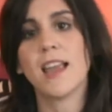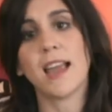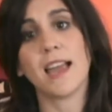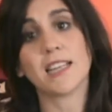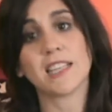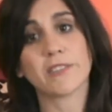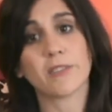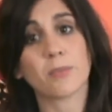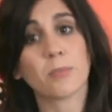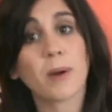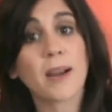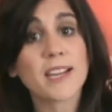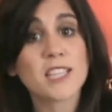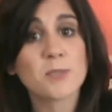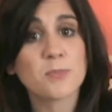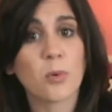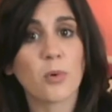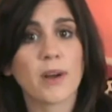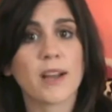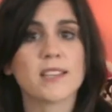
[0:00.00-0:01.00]
at different
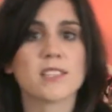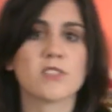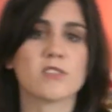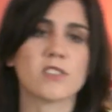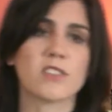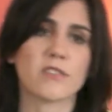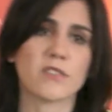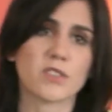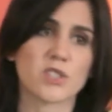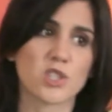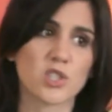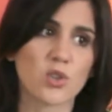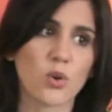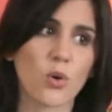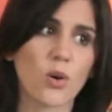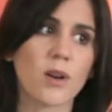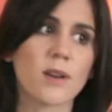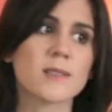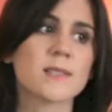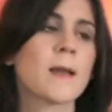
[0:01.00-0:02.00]
price points and different
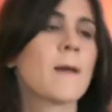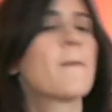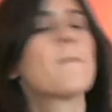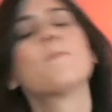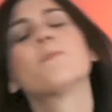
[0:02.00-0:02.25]
stores.